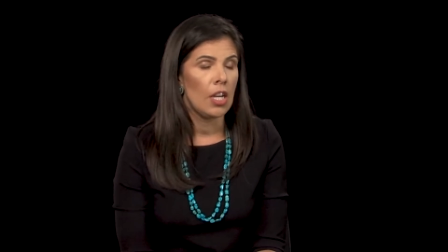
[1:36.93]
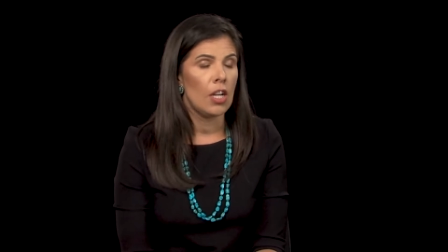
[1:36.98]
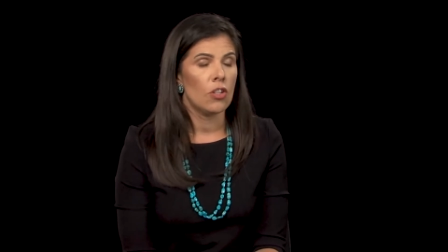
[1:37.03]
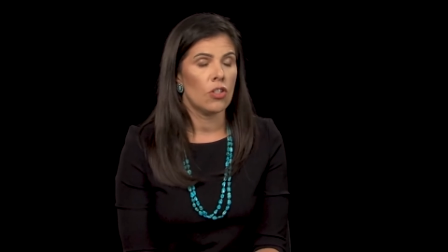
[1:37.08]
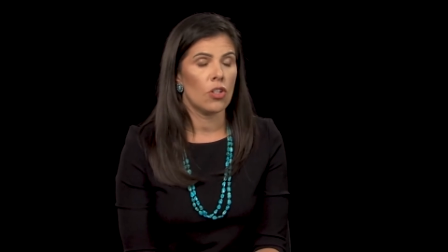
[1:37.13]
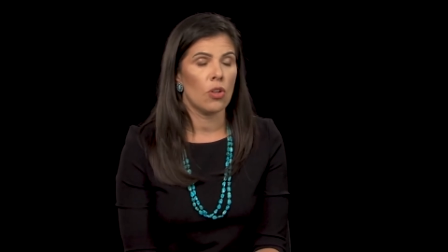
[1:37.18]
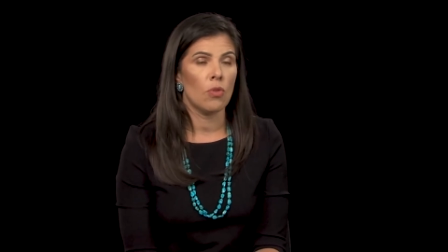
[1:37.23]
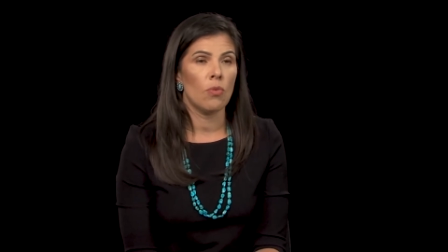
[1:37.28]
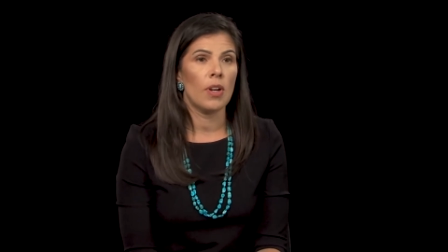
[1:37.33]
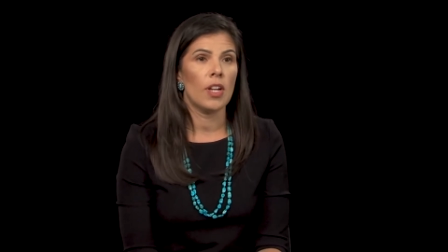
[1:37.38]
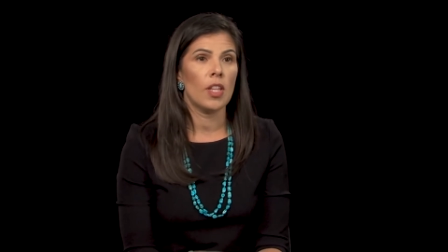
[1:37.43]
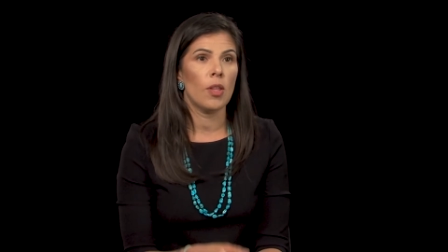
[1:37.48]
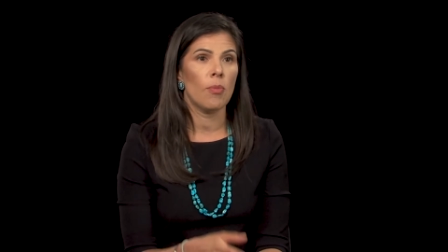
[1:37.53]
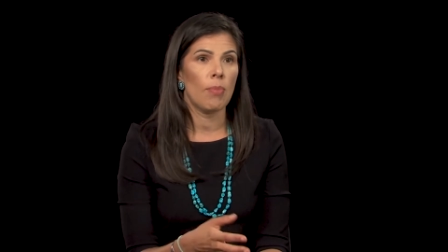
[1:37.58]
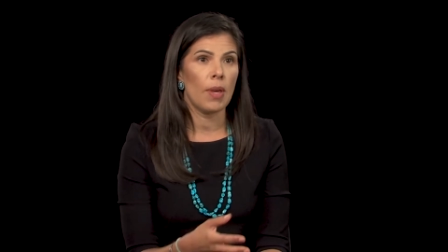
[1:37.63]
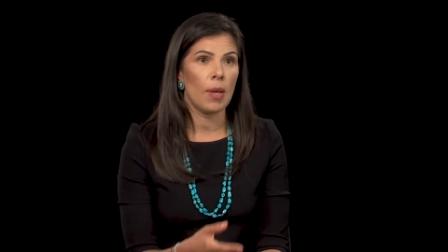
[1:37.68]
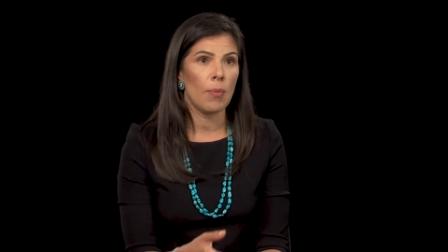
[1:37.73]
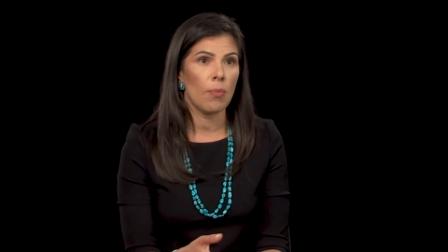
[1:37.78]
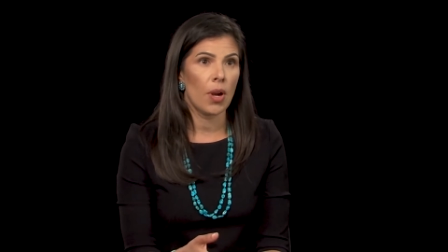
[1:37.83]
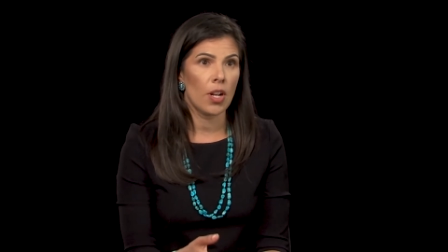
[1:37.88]
So, one of the
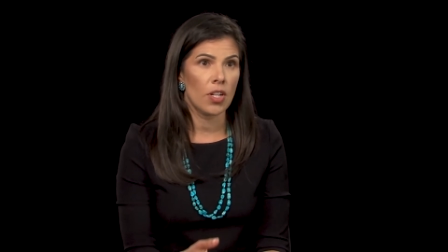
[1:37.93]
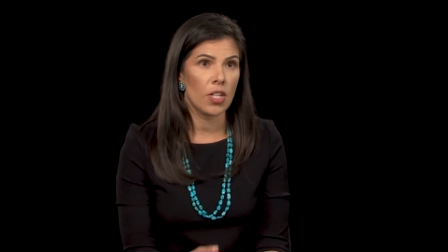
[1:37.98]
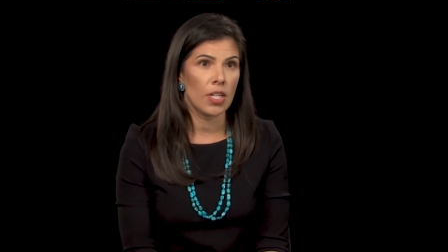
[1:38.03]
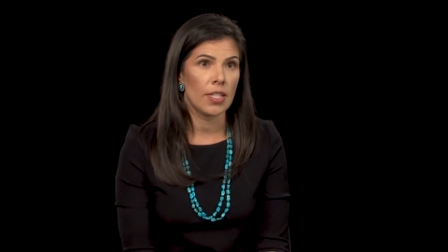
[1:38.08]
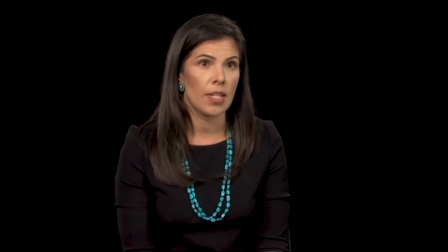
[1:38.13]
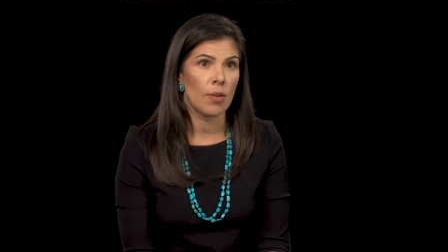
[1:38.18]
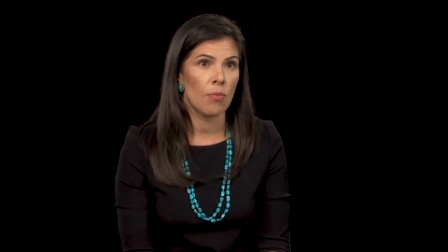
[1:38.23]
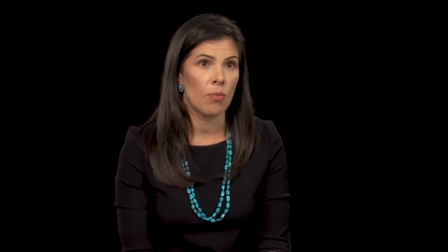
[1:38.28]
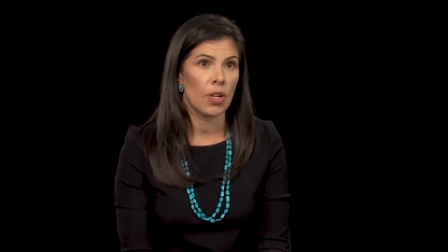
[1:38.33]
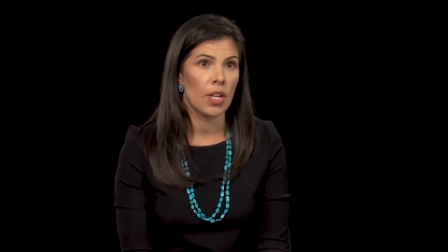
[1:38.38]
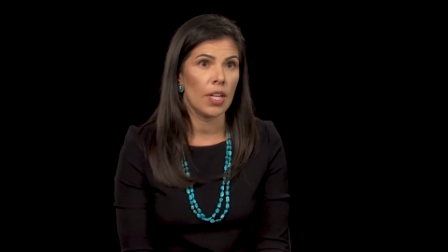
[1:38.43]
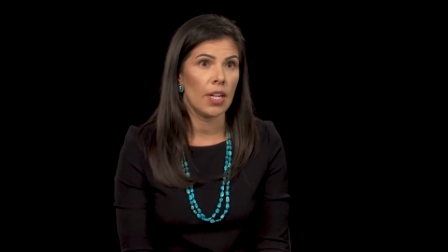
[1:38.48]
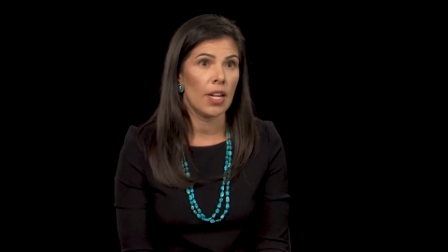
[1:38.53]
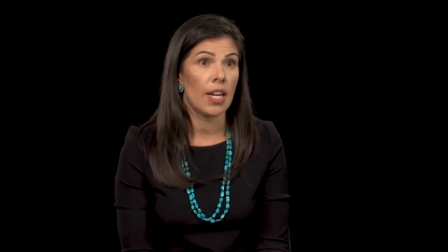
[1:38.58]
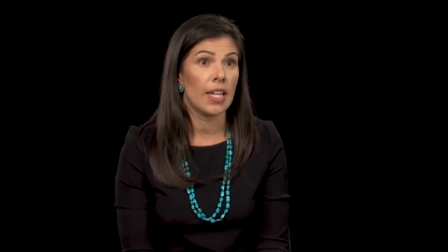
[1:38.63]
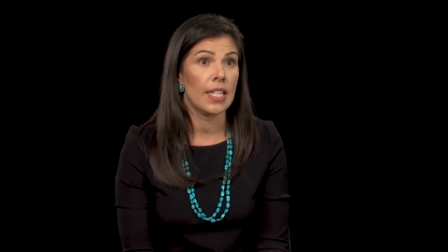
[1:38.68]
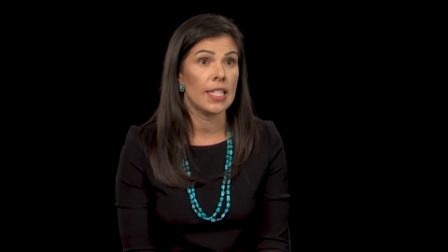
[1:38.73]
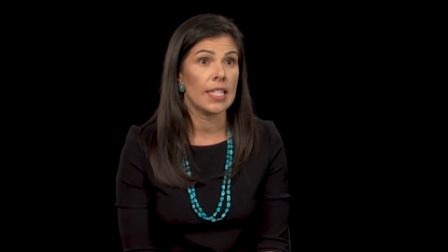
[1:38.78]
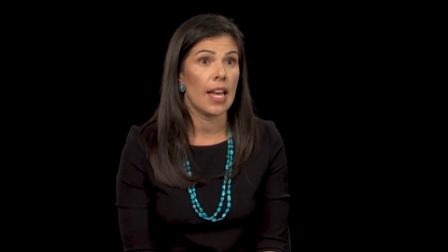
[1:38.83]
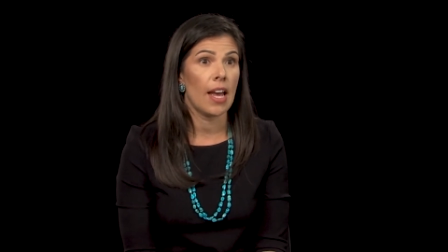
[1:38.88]
big projects I'm working
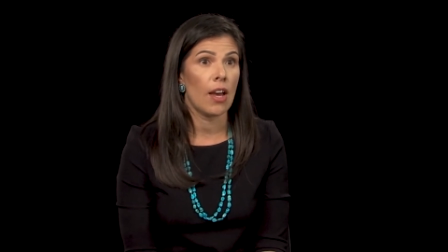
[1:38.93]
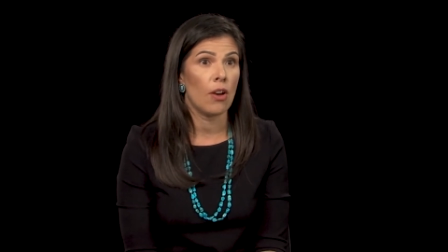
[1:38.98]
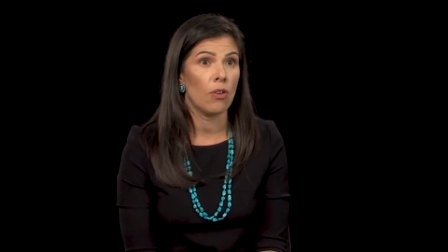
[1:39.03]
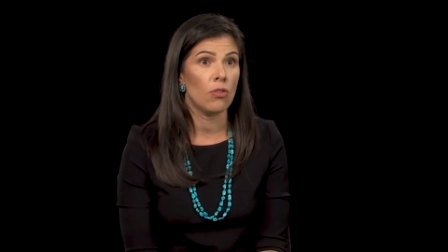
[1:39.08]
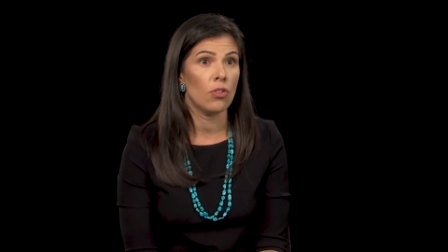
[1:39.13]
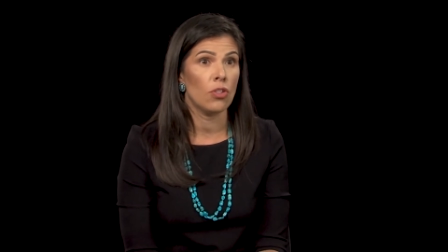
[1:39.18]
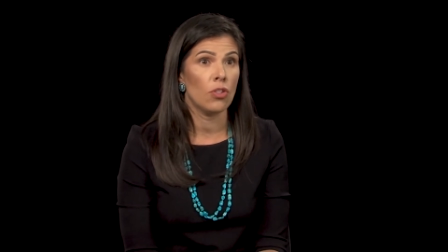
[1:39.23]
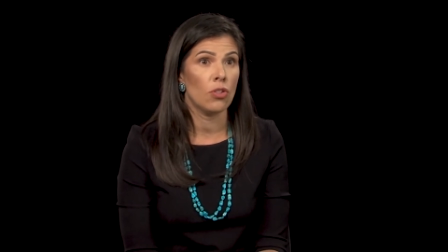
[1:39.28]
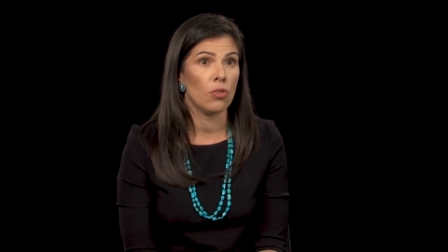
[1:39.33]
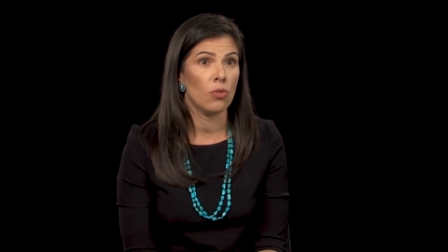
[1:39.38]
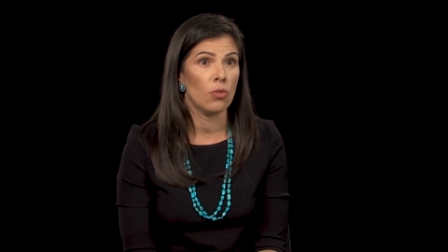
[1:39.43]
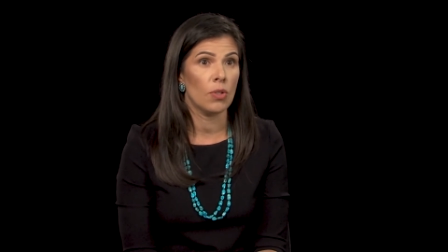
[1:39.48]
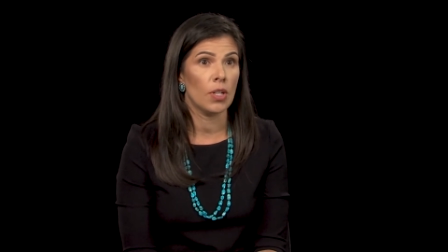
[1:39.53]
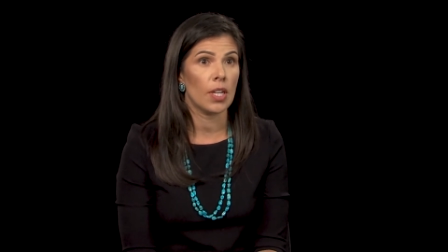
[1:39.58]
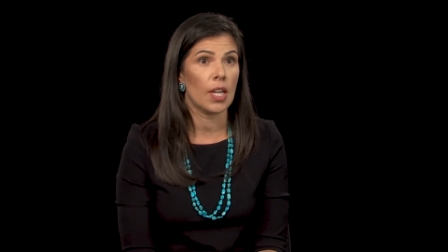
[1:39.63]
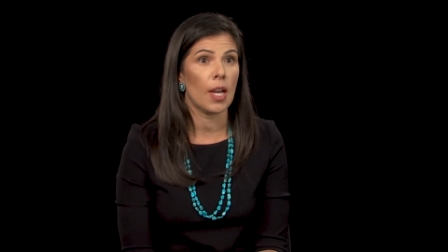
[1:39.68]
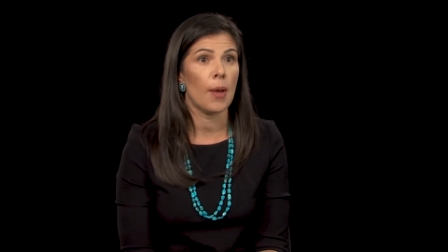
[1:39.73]
on is how to